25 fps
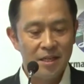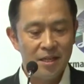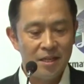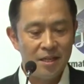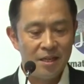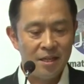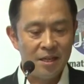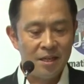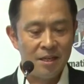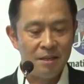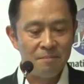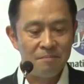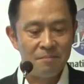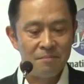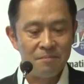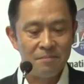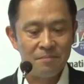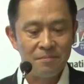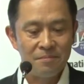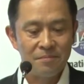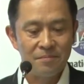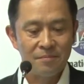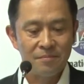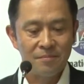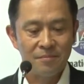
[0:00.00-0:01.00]
Um,
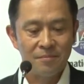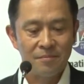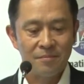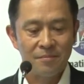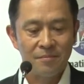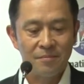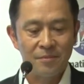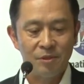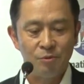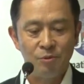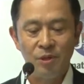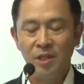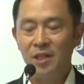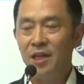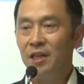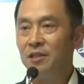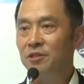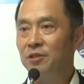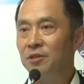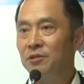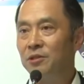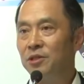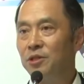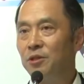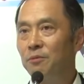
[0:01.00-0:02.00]

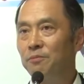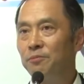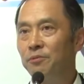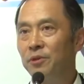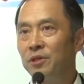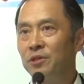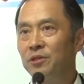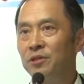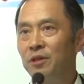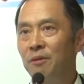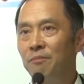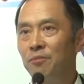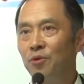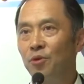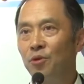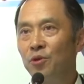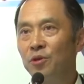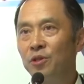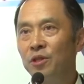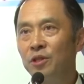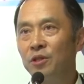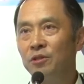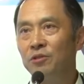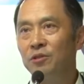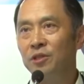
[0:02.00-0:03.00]
relationship with
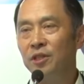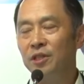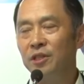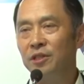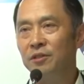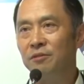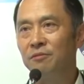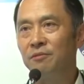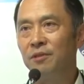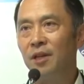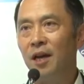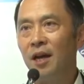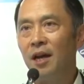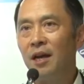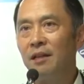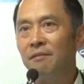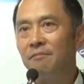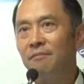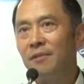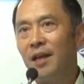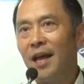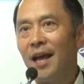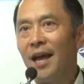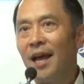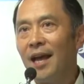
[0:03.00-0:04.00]
subordinates is
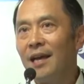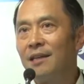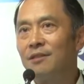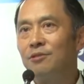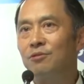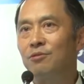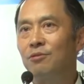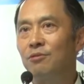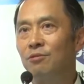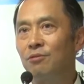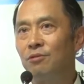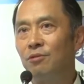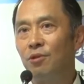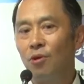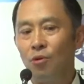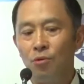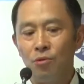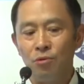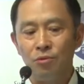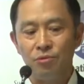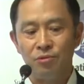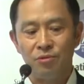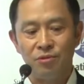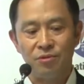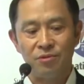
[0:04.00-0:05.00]
not as
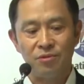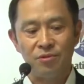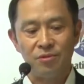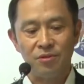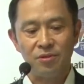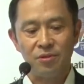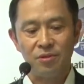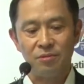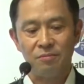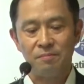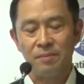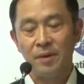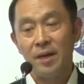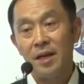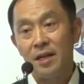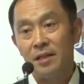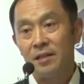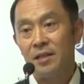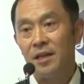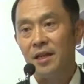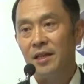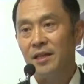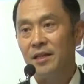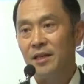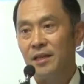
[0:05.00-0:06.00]
close,
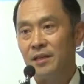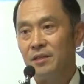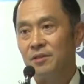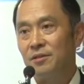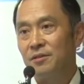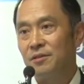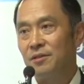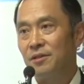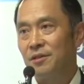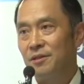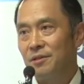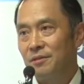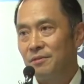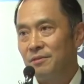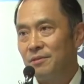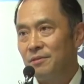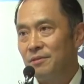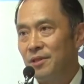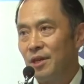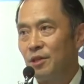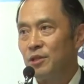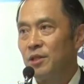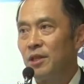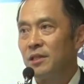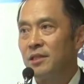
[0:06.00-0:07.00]
but it's
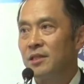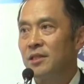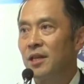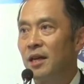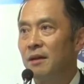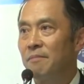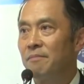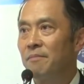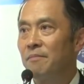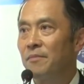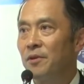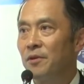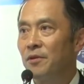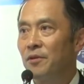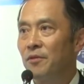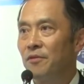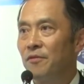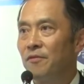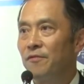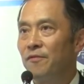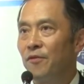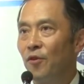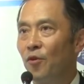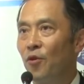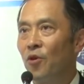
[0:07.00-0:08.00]
there's a some
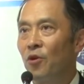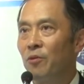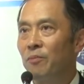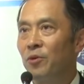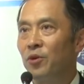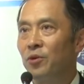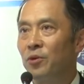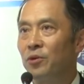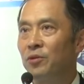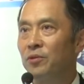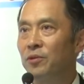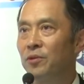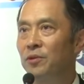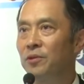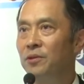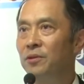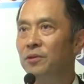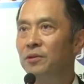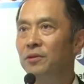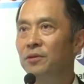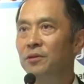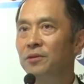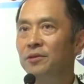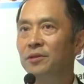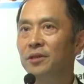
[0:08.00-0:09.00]
formal
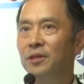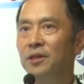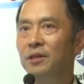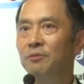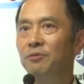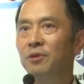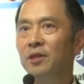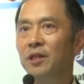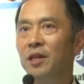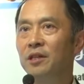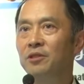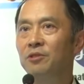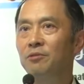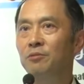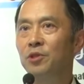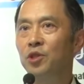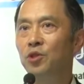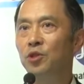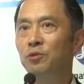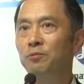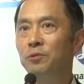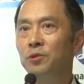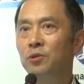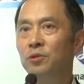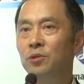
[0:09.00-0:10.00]
uh, relation
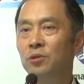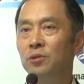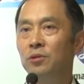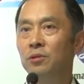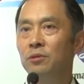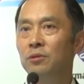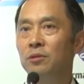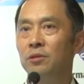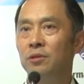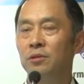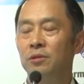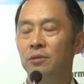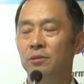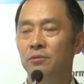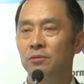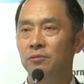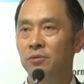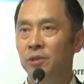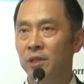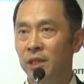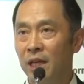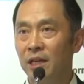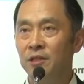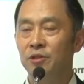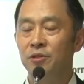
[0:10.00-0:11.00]
to, to uh,
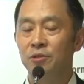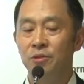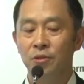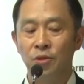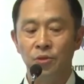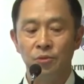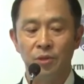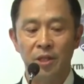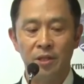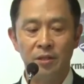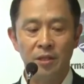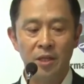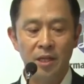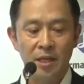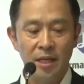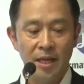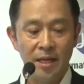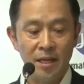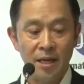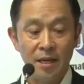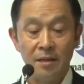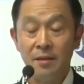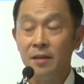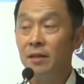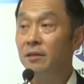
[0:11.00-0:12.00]
relation to it,
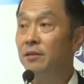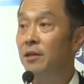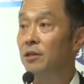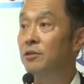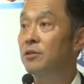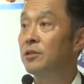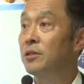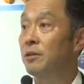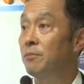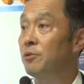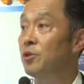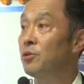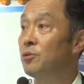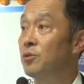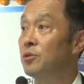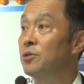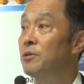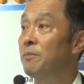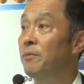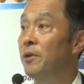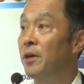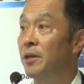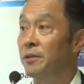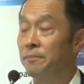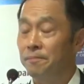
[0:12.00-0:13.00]
and I think that's similar to
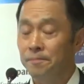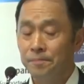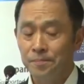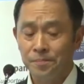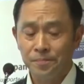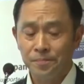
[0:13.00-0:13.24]
Japan.